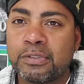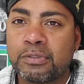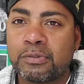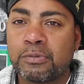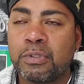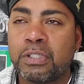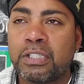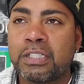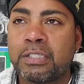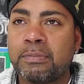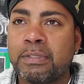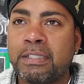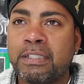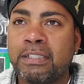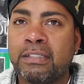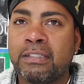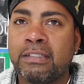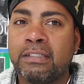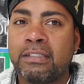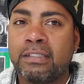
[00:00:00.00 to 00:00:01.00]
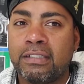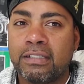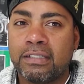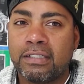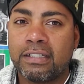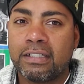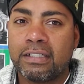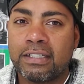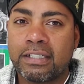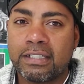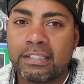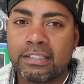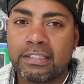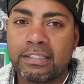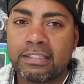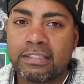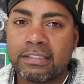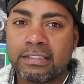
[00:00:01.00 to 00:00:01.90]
watch me, I guess.